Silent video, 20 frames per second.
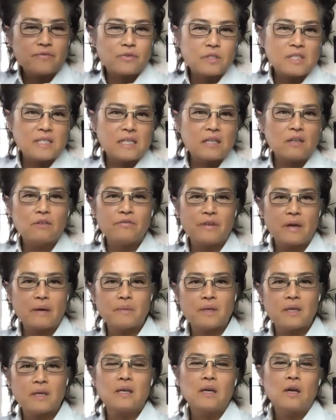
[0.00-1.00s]
for
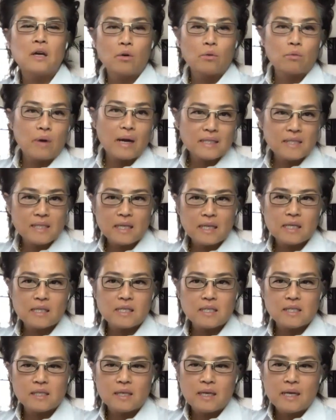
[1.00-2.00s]
single-family
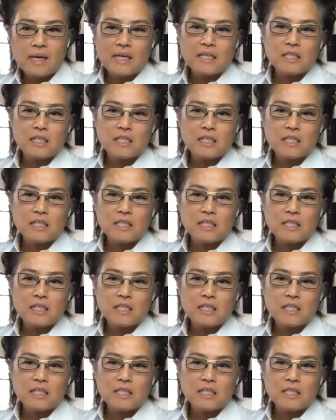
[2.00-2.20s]
residents,